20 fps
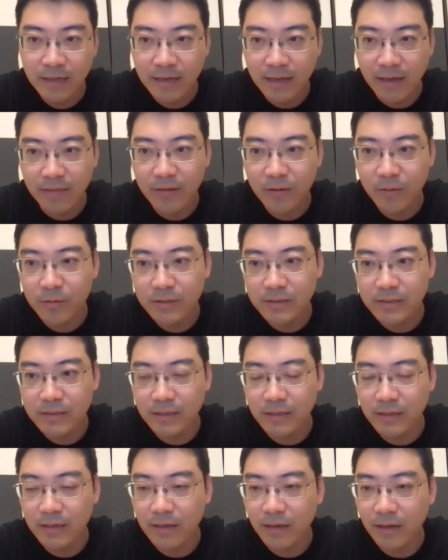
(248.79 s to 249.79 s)
and then we
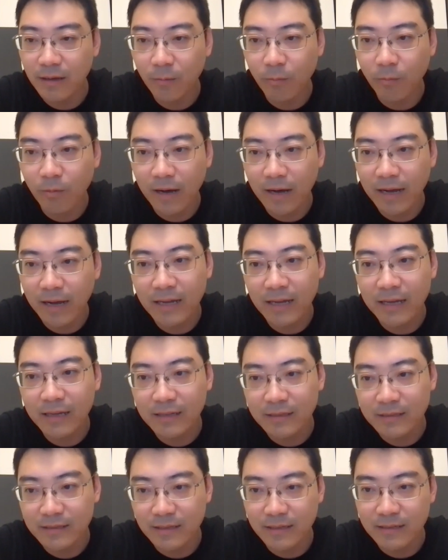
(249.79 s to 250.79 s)
see why
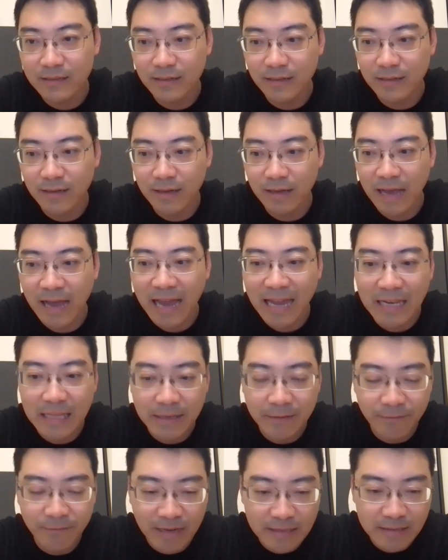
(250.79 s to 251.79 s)
such a highly
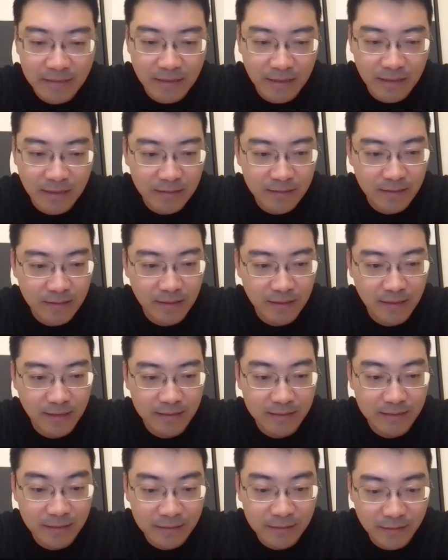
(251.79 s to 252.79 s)
invested
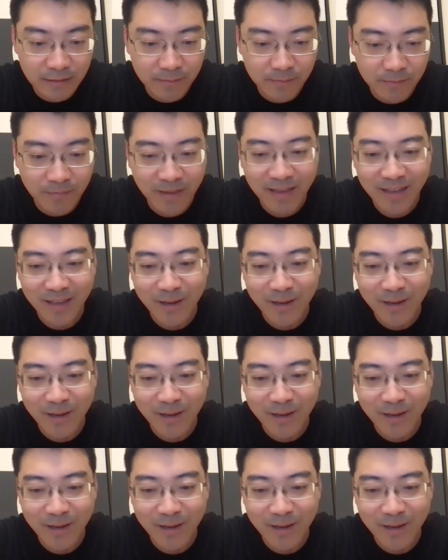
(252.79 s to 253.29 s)
system